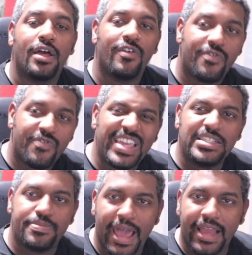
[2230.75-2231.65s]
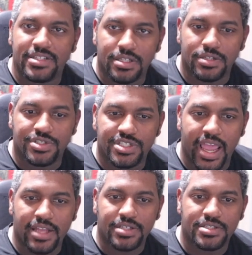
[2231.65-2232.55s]
feeds back into loose
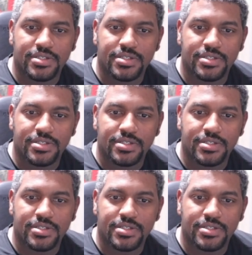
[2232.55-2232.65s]
change.